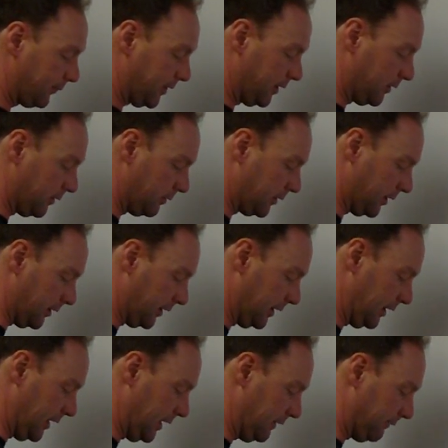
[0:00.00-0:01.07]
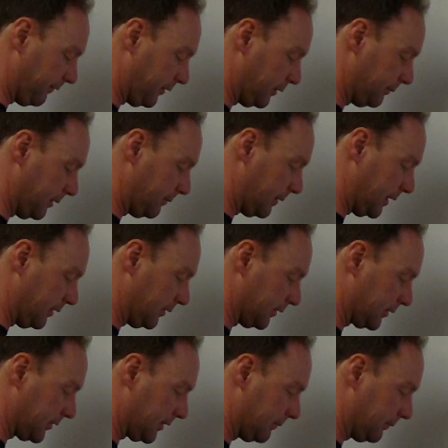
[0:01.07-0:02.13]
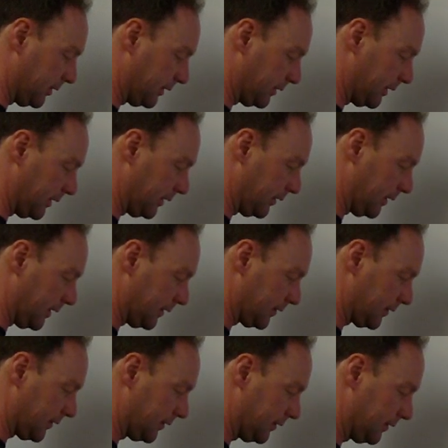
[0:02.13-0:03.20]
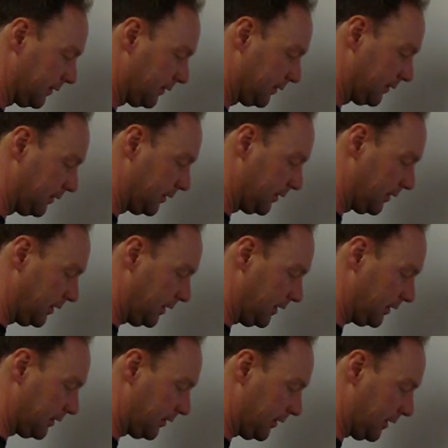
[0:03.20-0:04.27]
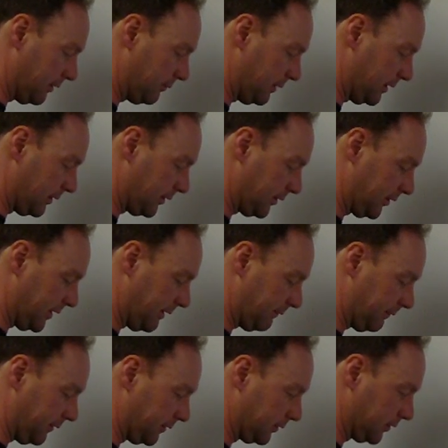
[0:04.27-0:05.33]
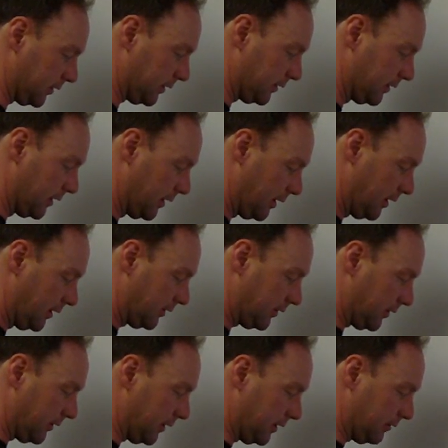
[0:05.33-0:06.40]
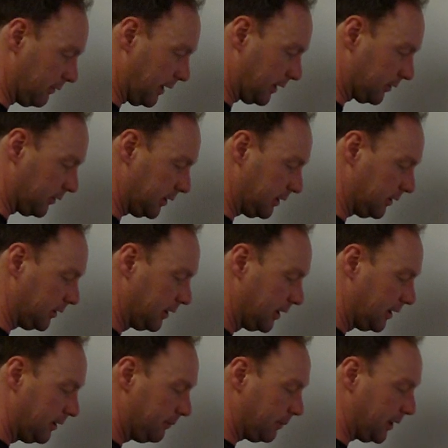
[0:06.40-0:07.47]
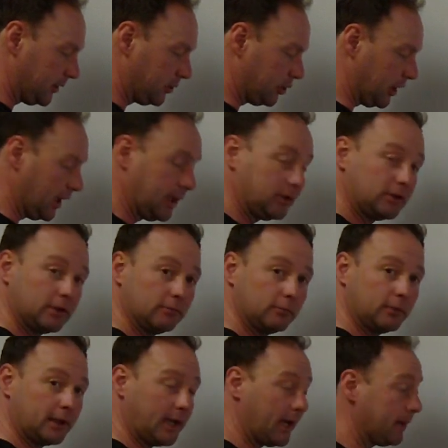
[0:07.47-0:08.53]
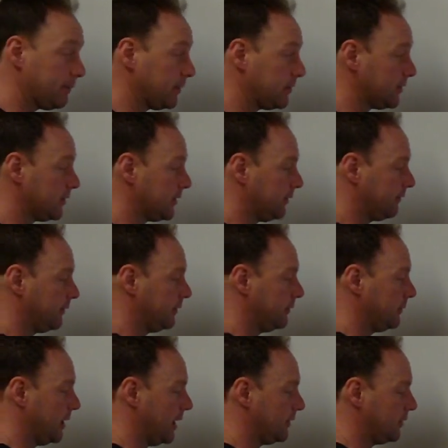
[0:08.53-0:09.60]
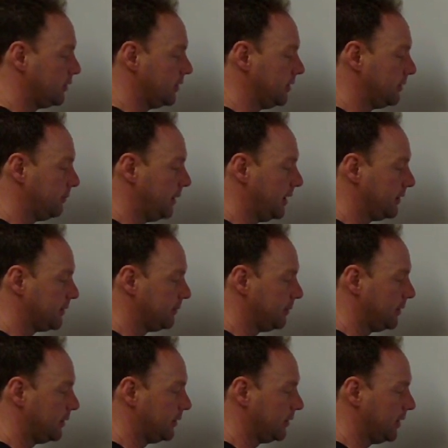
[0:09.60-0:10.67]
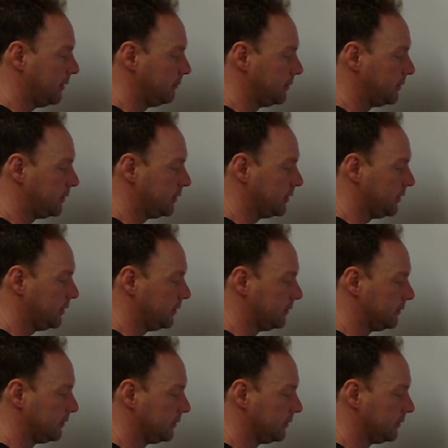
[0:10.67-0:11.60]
you know, the E Fermi might look something like this instead of being a step function. So that you actually, by changing, what happens is the Fermi energy depends upon the temperature too.